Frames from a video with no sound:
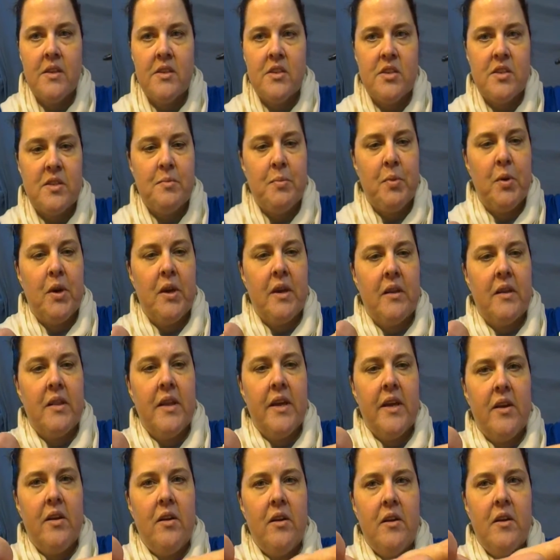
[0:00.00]
Just put a
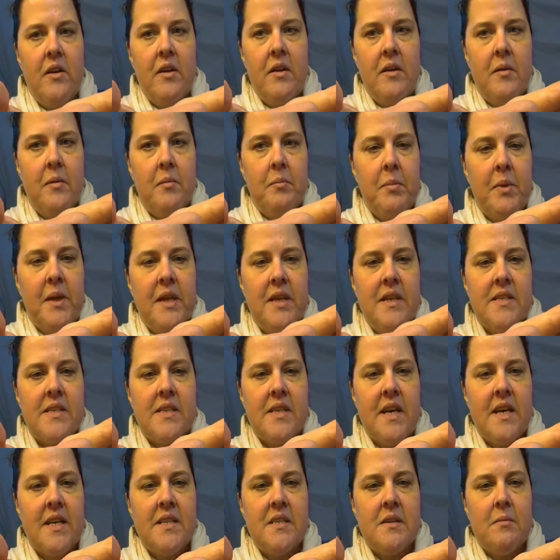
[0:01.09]
little
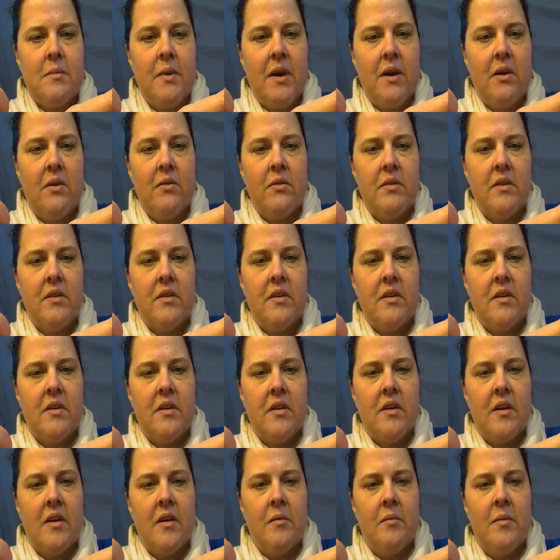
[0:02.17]
pea-size amount
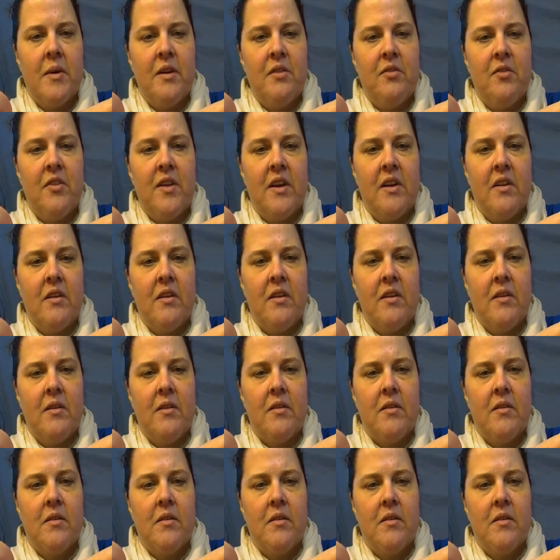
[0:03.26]
on my finger.